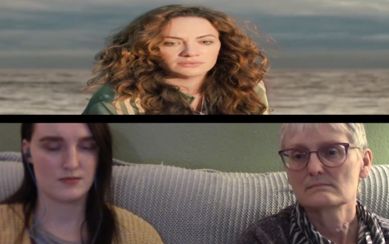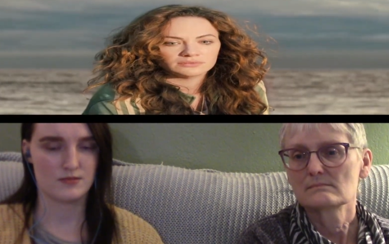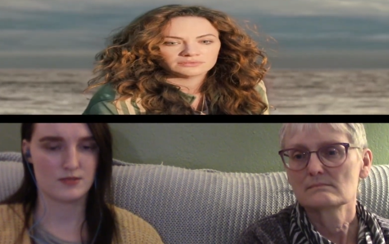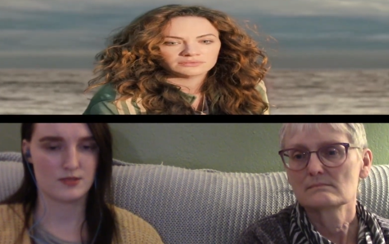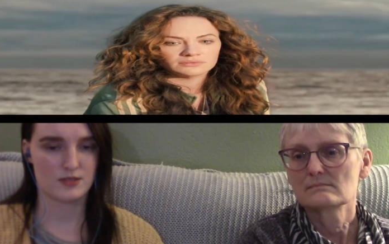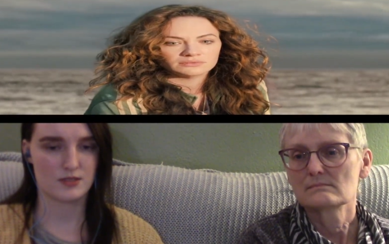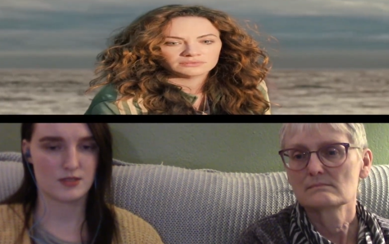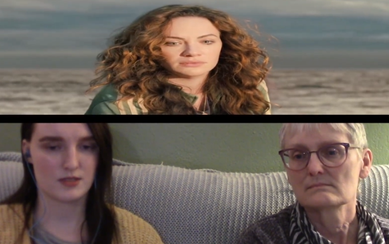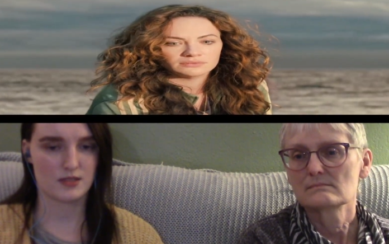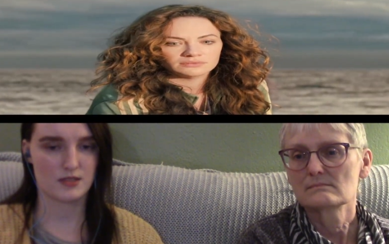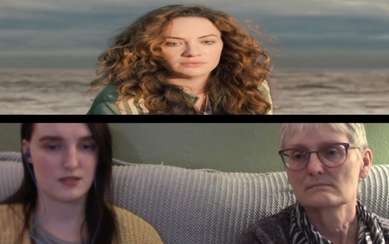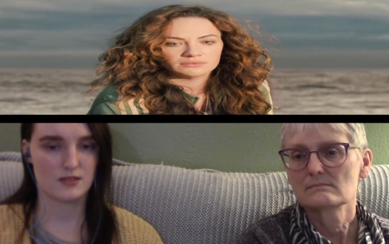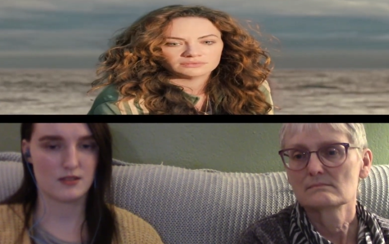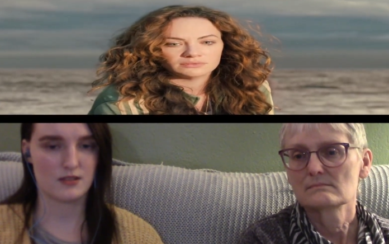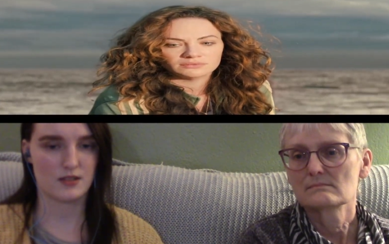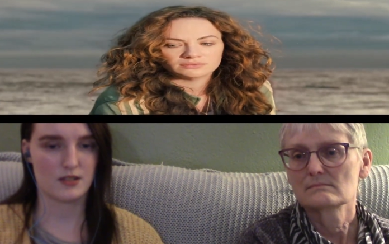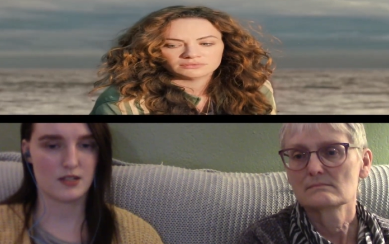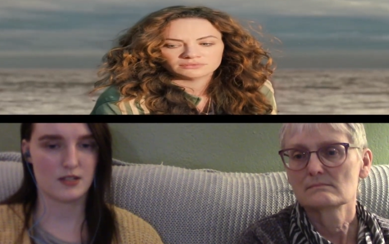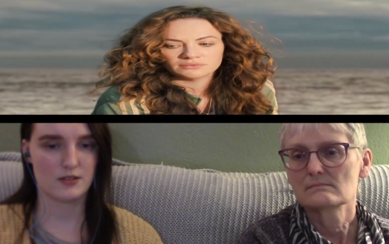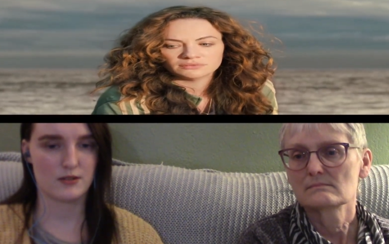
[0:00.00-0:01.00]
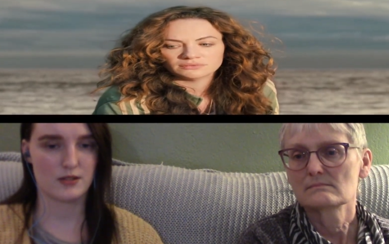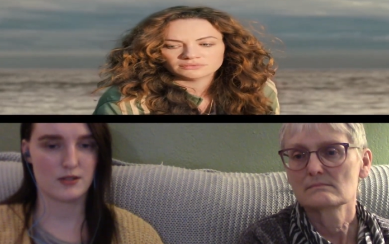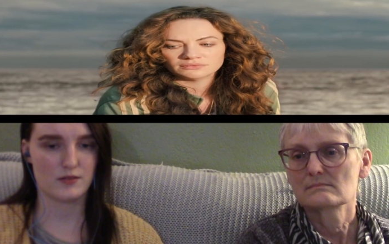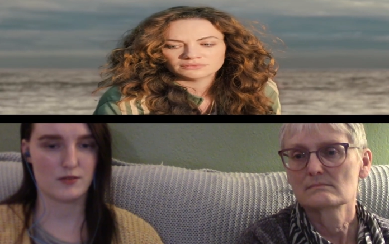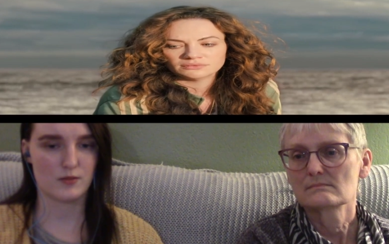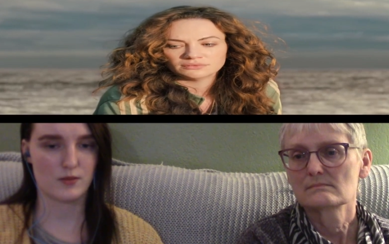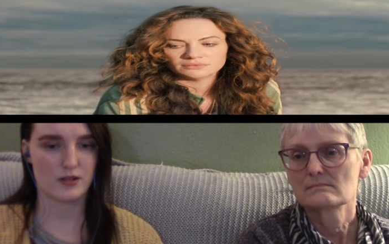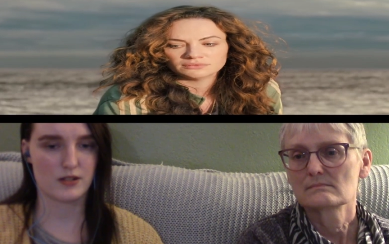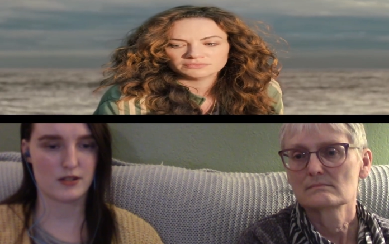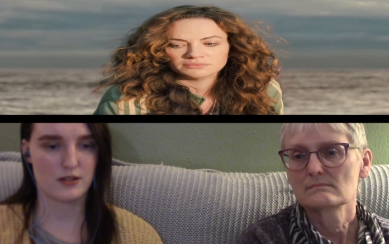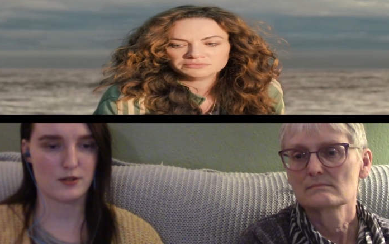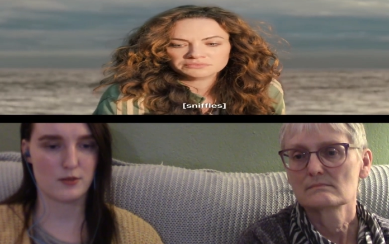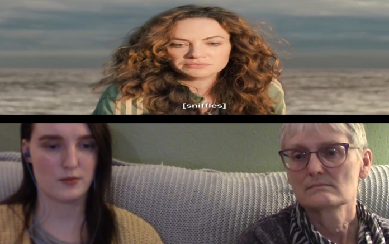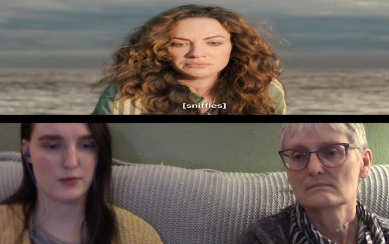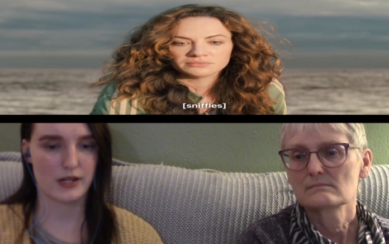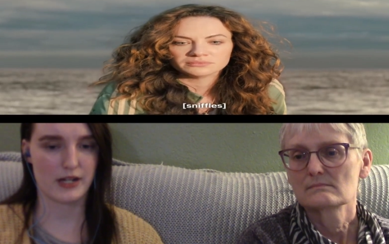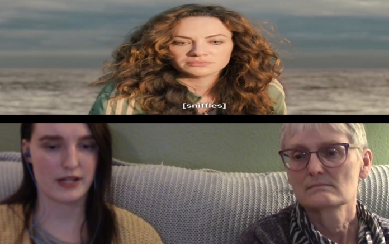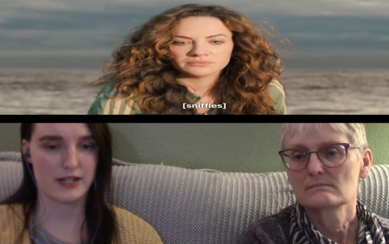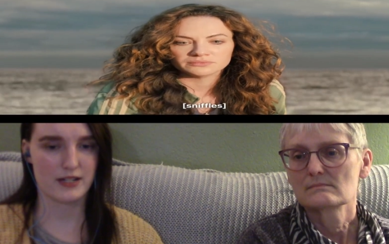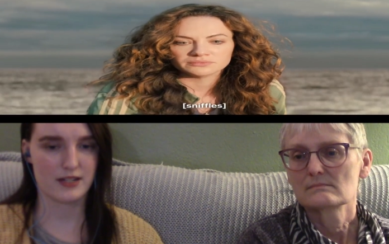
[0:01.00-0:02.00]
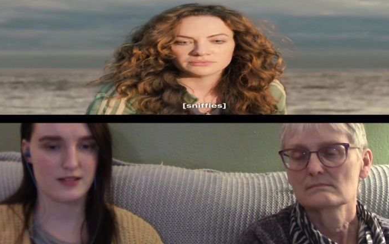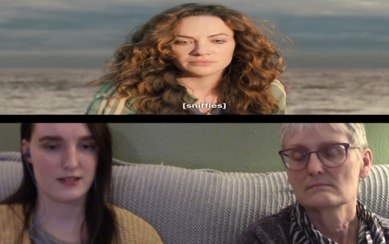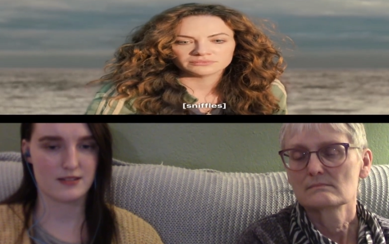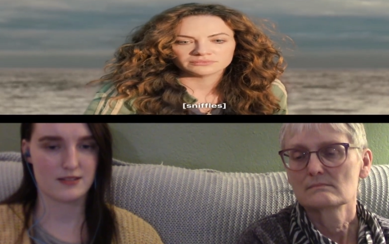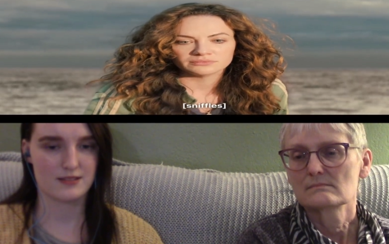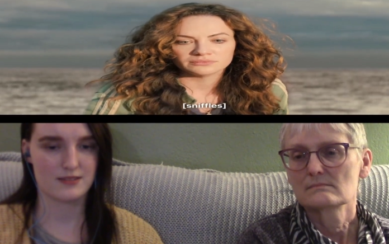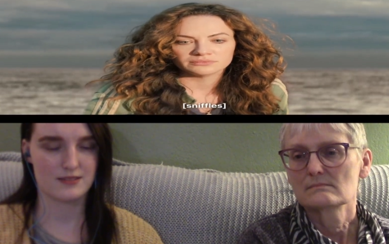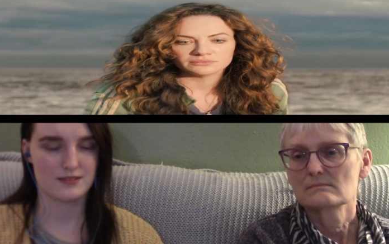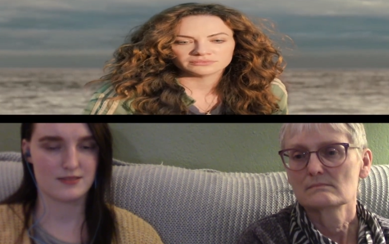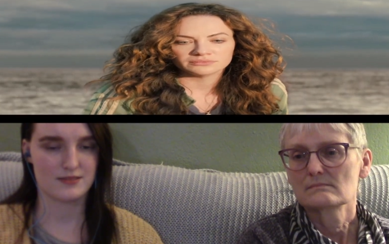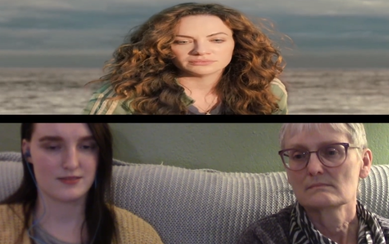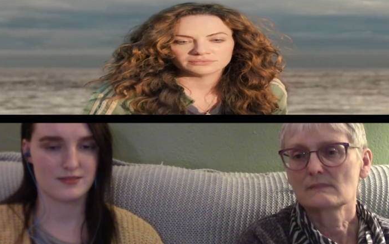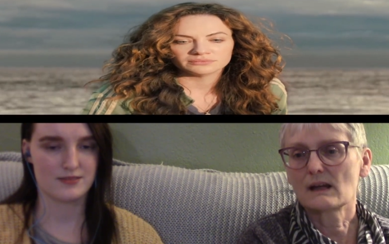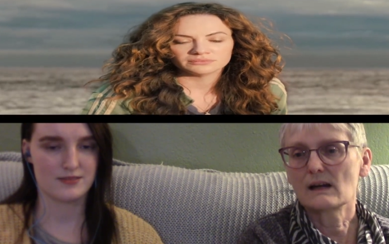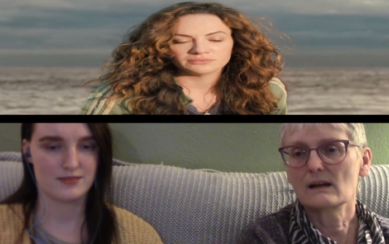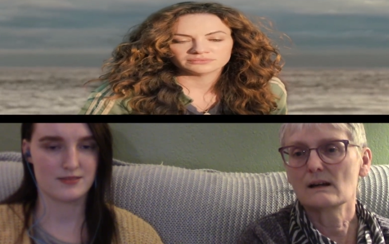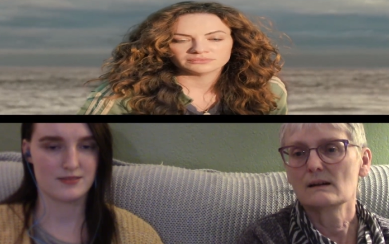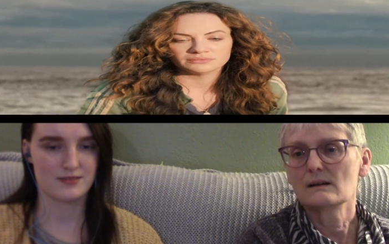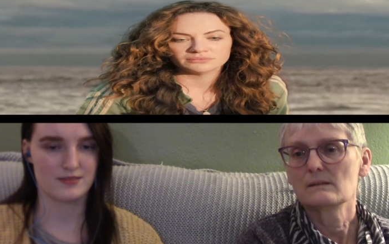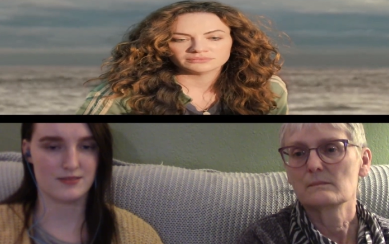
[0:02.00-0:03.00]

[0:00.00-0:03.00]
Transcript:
Speaker 1: She's like, God, do I even want to go back? Yeah.